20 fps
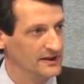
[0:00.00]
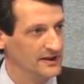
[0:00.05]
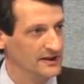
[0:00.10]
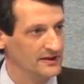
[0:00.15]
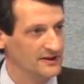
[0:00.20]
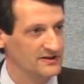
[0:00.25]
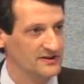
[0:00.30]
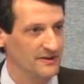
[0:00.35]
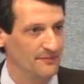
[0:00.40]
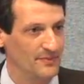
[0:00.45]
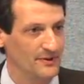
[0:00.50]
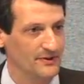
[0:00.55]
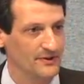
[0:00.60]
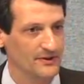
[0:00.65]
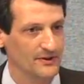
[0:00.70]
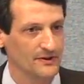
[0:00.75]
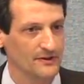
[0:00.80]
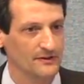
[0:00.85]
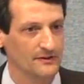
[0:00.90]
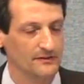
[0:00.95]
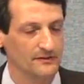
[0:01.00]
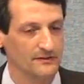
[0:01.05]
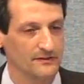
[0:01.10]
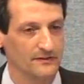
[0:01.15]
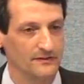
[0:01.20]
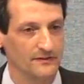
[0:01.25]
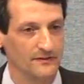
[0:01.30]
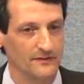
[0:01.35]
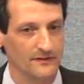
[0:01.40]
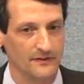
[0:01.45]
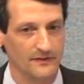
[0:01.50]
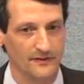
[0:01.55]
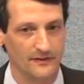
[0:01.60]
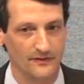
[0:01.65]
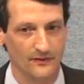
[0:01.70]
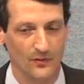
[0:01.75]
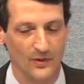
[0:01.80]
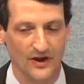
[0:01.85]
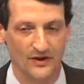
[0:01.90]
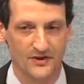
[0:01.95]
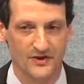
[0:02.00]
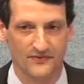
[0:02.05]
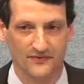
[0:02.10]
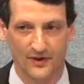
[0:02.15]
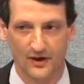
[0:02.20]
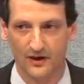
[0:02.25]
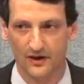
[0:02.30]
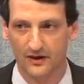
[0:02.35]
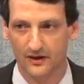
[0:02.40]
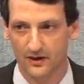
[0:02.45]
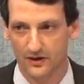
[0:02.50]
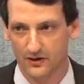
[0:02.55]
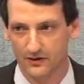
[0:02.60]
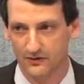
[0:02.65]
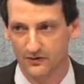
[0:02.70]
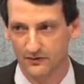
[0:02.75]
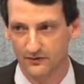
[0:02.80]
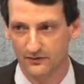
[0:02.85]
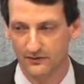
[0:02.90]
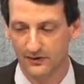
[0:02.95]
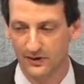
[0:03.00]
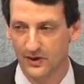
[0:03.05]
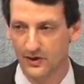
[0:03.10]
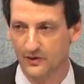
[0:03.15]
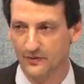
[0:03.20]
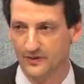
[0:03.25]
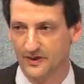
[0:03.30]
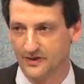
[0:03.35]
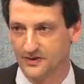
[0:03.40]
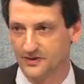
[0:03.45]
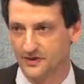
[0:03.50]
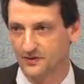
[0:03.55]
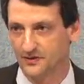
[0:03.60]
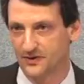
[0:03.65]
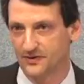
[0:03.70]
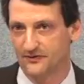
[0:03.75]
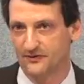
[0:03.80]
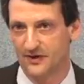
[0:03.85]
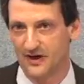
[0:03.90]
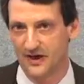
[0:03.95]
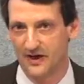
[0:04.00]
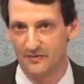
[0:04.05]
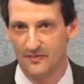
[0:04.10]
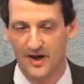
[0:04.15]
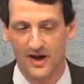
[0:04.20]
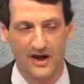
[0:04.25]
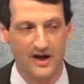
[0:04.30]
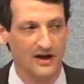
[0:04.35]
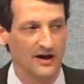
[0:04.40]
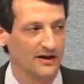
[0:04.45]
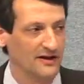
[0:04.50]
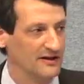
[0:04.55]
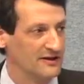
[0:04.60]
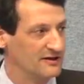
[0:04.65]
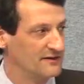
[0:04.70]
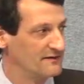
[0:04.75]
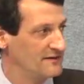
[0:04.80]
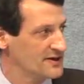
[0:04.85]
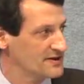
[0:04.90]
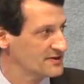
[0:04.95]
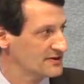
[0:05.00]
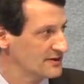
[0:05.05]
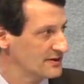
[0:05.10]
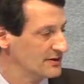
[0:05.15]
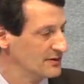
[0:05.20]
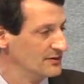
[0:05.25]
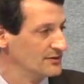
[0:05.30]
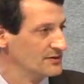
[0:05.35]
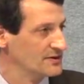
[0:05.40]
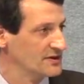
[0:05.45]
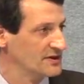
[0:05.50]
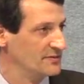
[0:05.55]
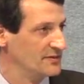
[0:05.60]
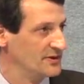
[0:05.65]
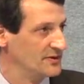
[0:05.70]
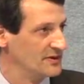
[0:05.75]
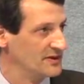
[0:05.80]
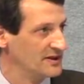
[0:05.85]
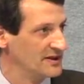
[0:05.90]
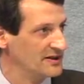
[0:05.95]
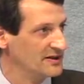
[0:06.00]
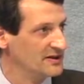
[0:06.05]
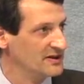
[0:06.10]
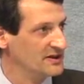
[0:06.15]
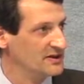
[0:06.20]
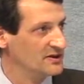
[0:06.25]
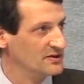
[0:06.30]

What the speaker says: The typical Wells Fargo loan that's sold to Fannie Mae on an investor-owned community